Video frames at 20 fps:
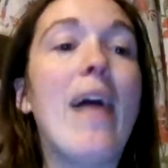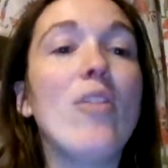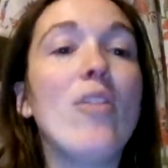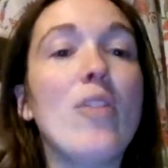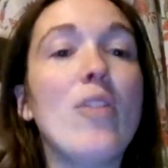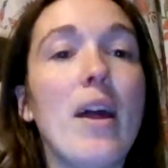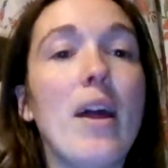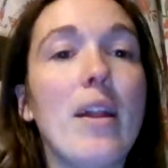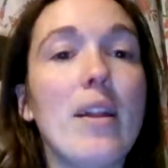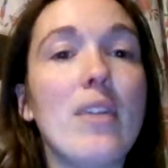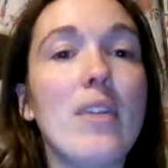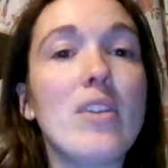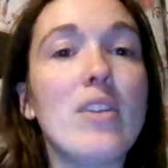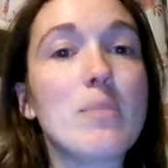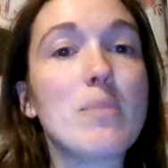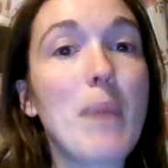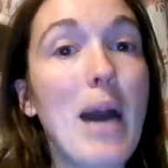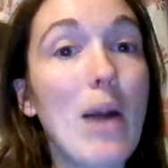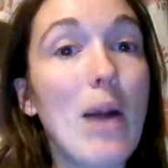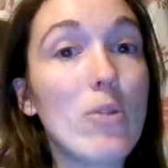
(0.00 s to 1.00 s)
And then
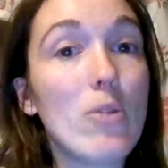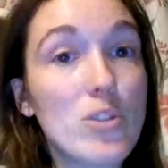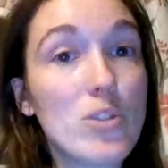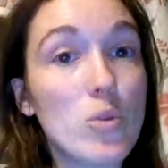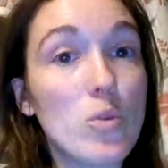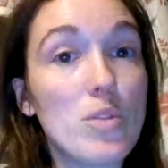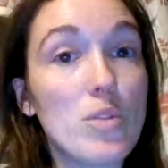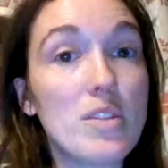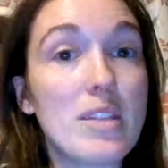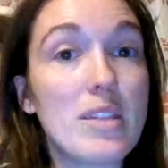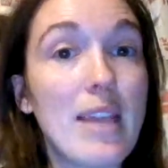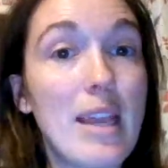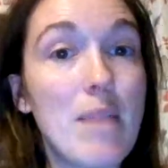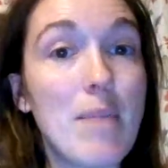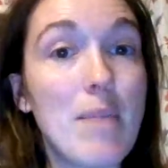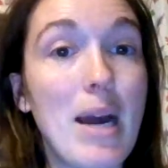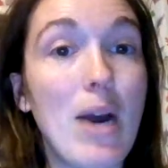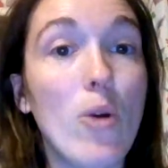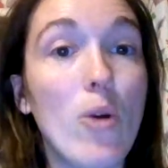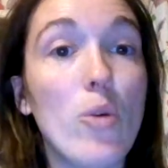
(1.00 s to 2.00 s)
these power tools
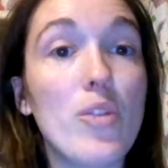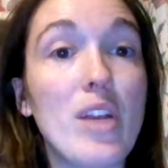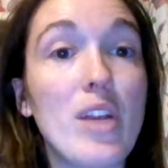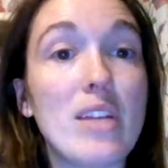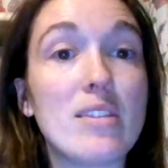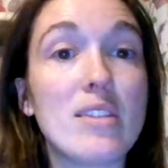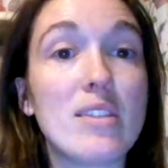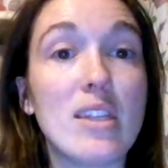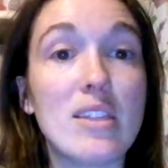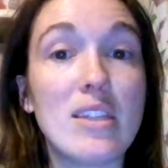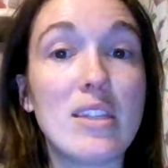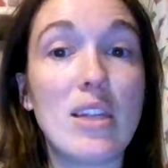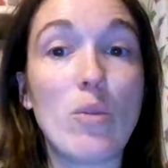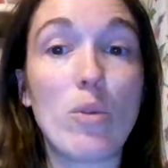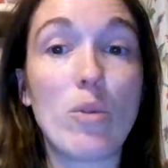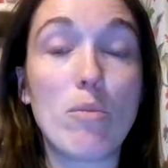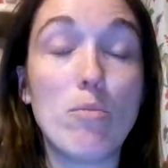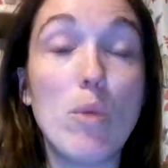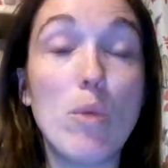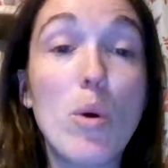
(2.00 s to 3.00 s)
came out that suddenly
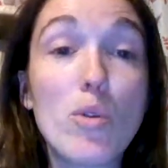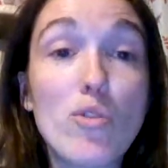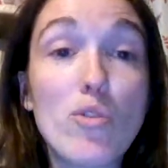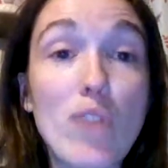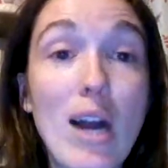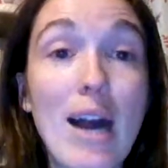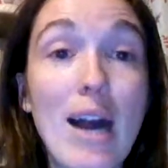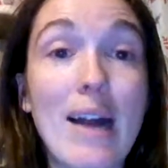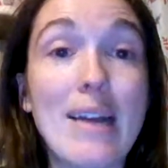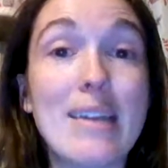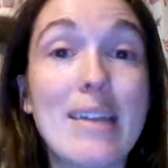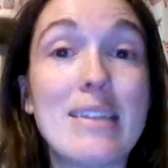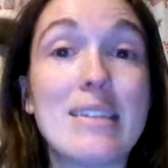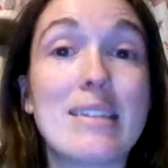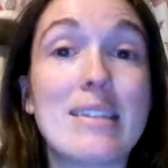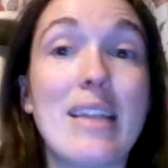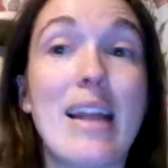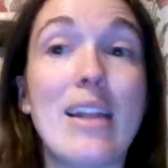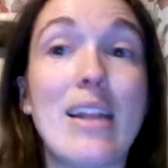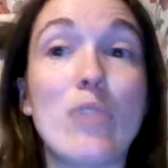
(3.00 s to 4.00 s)
were
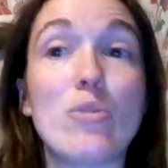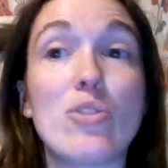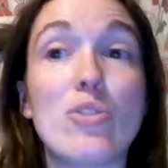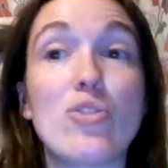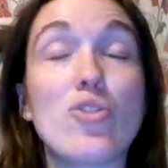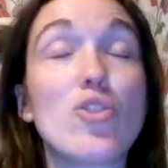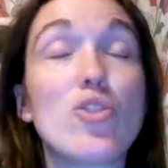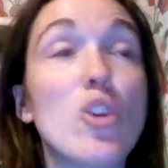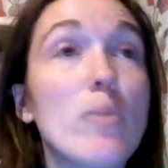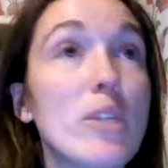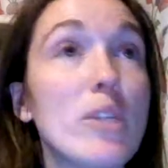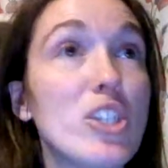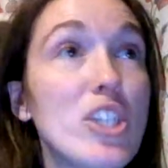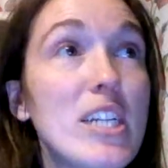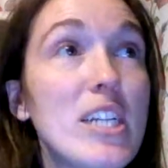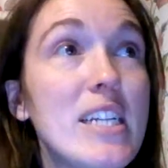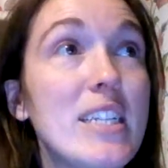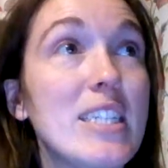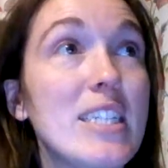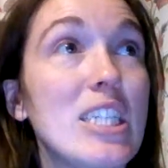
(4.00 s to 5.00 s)
motorized and it was so much
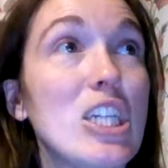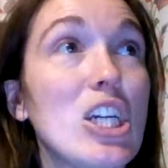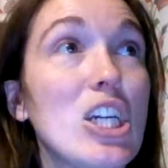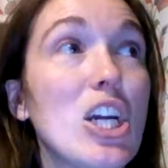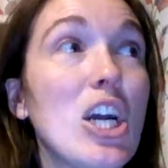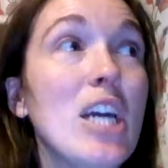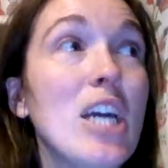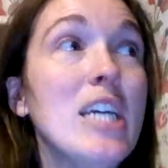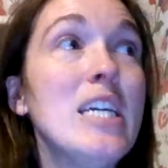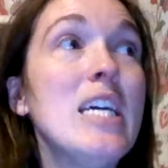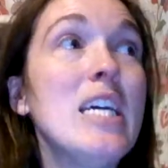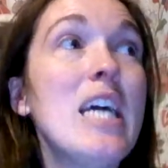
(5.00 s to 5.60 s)
easier.